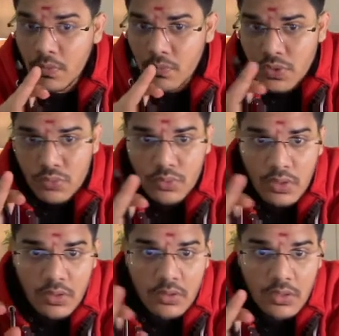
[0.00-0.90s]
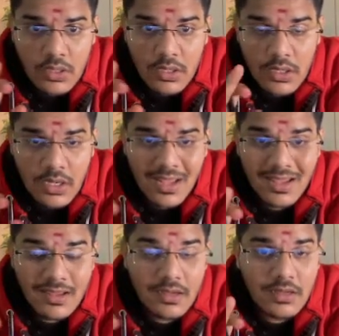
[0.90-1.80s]
We should not
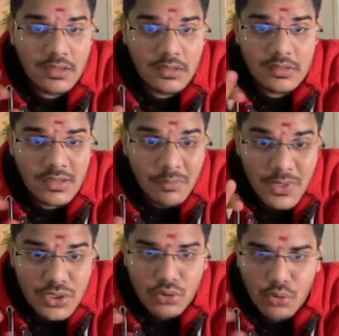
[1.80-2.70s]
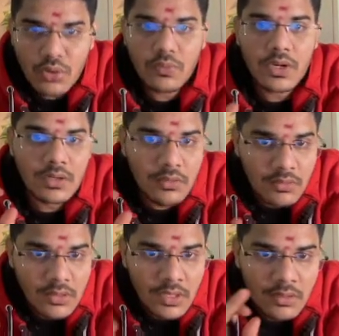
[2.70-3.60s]
take the submerged unit weight
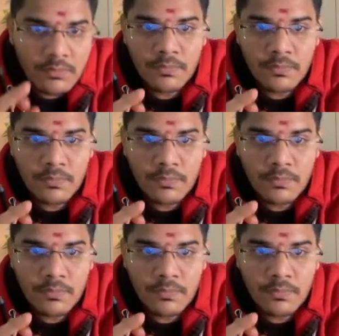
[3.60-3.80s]
there.